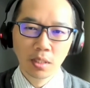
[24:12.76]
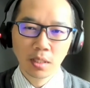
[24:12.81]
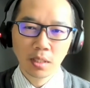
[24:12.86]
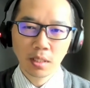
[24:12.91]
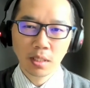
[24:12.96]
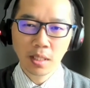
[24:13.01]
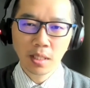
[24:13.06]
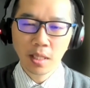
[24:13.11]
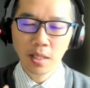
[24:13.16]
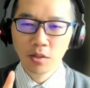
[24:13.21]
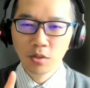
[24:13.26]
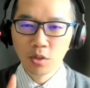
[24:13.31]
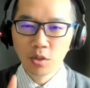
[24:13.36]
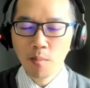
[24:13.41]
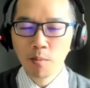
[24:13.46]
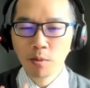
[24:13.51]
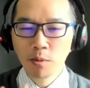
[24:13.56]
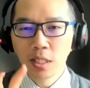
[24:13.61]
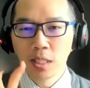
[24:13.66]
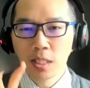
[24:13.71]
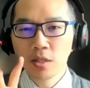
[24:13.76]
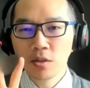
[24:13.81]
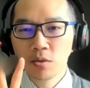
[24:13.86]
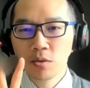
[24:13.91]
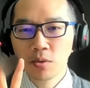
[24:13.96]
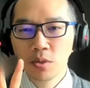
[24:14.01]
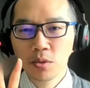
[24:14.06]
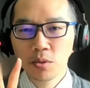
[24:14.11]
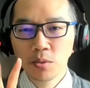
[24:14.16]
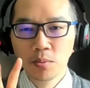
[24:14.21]
there's almost like
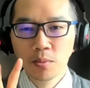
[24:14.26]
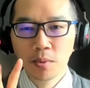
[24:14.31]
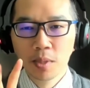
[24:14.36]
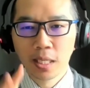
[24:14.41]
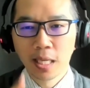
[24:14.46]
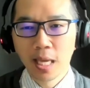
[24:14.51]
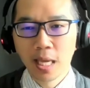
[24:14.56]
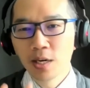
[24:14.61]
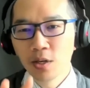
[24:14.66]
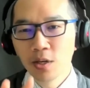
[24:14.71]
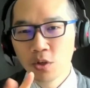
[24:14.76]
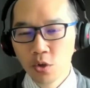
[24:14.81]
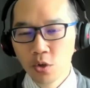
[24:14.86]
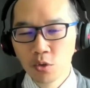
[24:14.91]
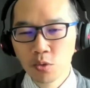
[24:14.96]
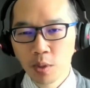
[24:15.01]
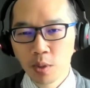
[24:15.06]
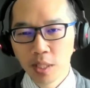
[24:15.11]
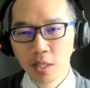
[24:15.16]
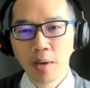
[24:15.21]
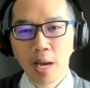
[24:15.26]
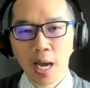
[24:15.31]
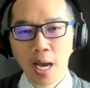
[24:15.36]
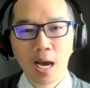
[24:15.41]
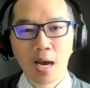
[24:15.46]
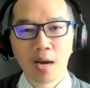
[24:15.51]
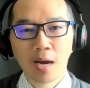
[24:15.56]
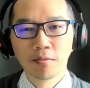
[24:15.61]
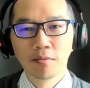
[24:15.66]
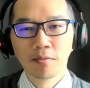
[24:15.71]
you again use what you
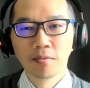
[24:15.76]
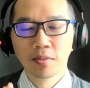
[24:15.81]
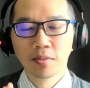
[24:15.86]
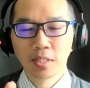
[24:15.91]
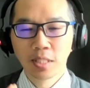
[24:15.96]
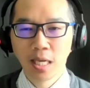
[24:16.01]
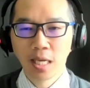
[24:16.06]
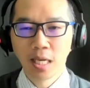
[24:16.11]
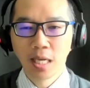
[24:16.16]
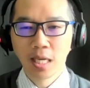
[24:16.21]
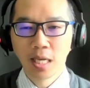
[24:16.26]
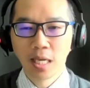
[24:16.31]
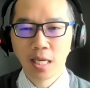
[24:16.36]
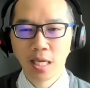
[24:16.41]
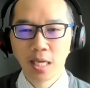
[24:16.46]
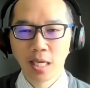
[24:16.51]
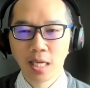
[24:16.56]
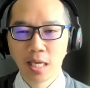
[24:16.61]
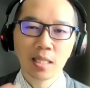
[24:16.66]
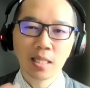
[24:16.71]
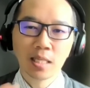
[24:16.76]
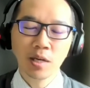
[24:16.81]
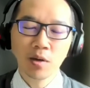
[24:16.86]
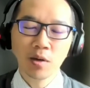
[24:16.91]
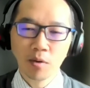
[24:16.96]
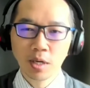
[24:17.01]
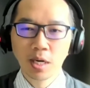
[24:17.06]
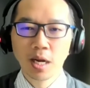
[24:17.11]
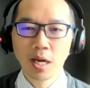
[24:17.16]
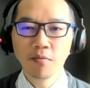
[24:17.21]
have, saying, hey, this is
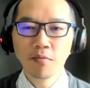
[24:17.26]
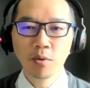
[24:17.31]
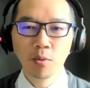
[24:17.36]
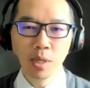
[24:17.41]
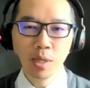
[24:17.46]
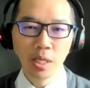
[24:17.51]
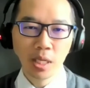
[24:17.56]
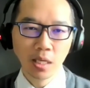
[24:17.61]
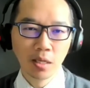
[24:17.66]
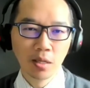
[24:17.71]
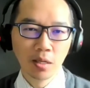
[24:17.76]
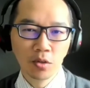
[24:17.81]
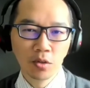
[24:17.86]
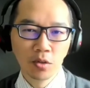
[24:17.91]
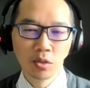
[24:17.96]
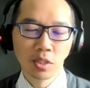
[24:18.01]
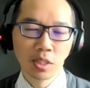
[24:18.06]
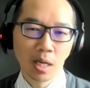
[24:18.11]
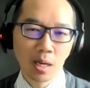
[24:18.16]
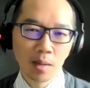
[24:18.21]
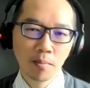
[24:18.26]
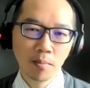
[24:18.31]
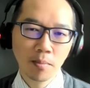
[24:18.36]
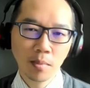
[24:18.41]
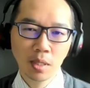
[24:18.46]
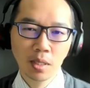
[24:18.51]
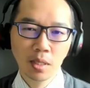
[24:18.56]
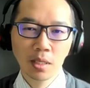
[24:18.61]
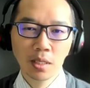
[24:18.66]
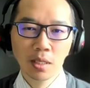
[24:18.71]
clear enough, and we can do some
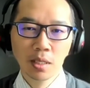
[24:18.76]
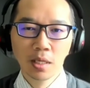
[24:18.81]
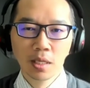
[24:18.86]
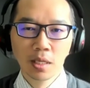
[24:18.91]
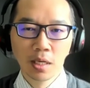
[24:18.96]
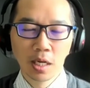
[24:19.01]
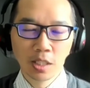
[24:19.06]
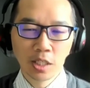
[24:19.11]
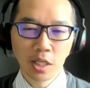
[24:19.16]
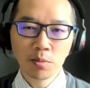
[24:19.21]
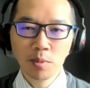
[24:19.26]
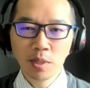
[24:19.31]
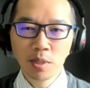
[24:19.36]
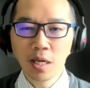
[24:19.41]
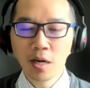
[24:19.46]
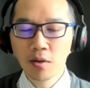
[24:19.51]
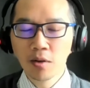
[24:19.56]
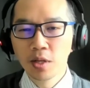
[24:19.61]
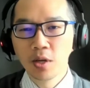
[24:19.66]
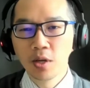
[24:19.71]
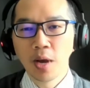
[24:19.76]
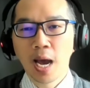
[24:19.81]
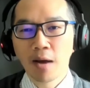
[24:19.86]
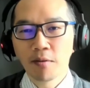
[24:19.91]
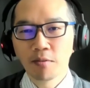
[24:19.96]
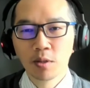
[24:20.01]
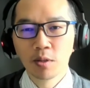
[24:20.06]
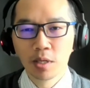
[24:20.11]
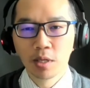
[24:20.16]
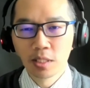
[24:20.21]
adjustment there, and then you have
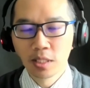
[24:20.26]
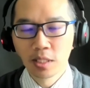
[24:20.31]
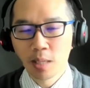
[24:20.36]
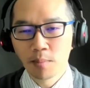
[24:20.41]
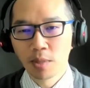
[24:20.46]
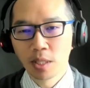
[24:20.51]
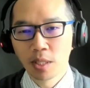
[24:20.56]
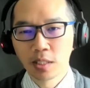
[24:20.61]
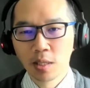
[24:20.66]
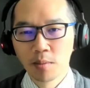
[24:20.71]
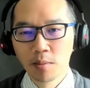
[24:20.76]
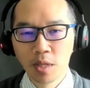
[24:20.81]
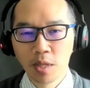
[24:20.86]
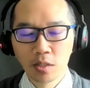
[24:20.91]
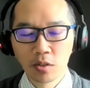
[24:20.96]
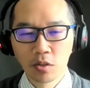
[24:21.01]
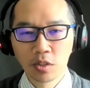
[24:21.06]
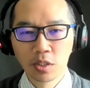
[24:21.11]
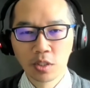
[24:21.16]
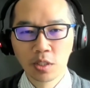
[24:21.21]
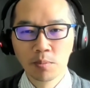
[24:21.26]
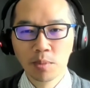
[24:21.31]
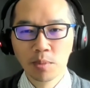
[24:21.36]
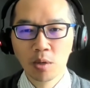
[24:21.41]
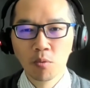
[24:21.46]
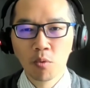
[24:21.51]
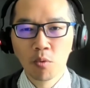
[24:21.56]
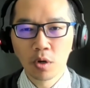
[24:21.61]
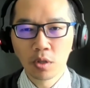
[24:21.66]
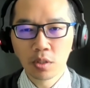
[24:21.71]
to accept that some things are still
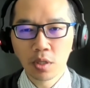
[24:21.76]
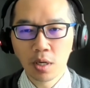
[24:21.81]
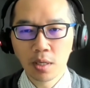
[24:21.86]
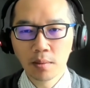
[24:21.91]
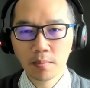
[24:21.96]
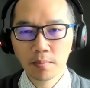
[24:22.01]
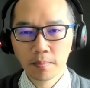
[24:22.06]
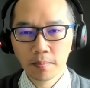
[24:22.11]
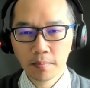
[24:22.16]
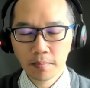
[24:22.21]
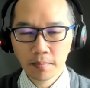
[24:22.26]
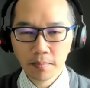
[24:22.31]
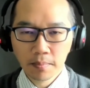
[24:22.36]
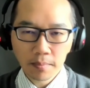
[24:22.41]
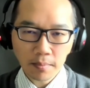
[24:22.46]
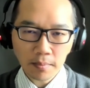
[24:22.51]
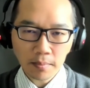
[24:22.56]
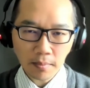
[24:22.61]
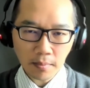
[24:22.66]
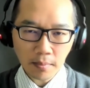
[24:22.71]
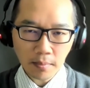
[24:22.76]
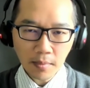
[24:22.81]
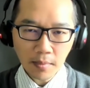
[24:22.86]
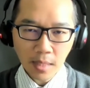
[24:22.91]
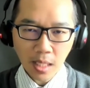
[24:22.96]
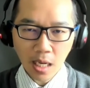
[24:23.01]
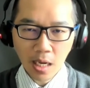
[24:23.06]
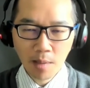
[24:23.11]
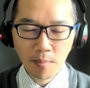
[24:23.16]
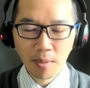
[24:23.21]
being worked on.
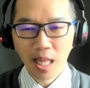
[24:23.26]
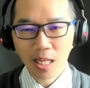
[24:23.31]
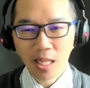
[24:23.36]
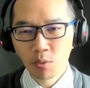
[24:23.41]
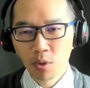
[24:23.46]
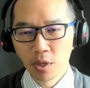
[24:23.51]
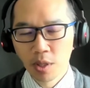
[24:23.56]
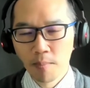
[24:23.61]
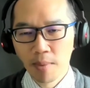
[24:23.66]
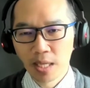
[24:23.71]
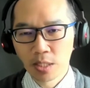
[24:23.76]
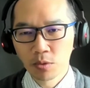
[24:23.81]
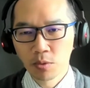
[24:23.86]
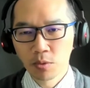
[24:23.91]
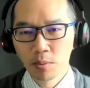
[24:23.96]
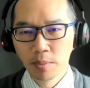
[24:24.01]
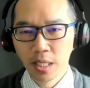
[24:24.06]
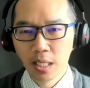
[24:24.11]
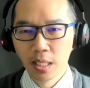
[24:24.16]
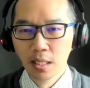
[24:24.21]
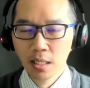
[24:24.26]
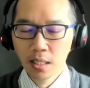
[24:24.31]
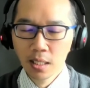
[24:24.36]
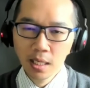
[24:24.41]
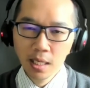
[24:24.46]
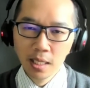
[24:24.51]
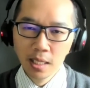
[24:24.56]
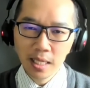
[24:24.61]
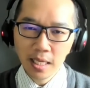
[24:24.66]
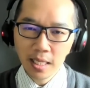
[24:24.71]
But that's where the mess will be.
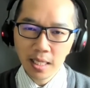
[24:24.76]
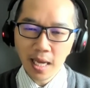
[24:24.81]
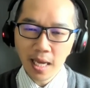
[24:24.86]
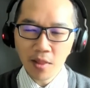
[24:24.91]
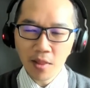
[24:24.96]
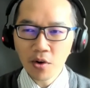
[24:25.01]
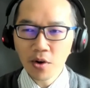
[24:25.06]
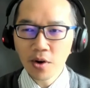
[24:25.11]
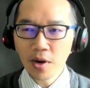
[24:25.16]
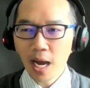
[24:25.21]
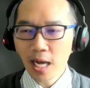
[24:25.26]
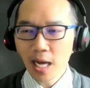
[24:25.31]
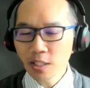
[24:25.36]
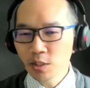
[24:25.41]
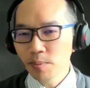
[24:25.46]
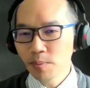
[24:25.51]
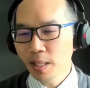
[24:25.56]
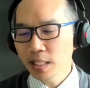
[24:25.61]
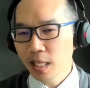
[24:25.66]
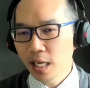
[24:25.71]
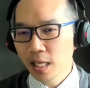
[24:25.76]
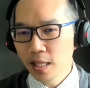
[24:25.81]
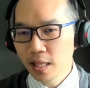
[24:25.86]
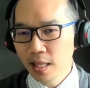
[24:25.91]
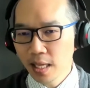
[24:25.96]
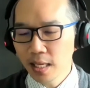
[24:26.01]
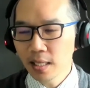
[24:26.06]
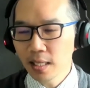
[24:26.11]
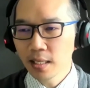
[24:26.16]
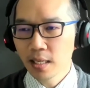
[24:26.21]
The other aspect, I
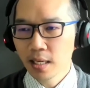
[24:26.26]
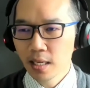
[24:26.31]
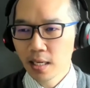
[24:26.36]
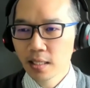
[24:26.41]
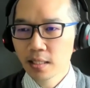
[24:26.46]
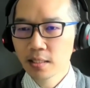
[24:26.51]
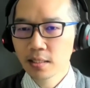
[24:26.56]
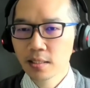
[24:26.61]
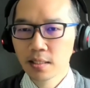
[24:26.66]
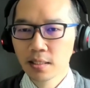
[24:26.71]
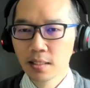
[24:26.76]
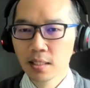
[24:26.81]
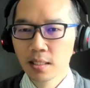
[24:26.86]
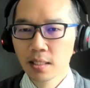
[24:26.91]
think, is